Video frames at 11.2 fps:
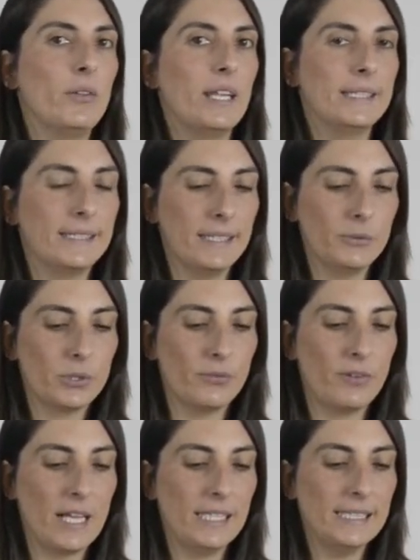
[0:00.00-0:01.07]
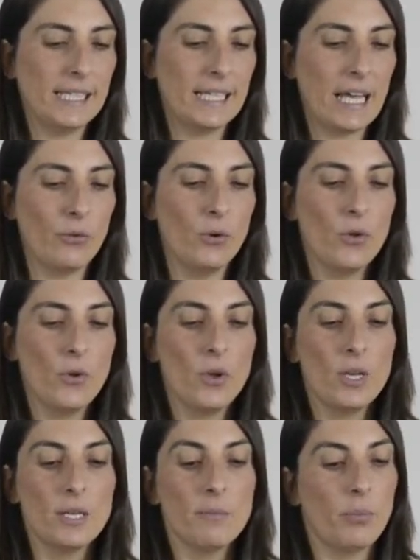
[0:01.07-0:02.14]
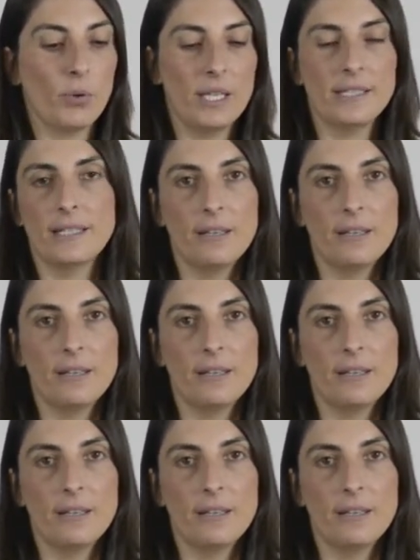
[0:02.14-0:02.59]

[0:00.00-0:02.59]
but you can use them by placing them in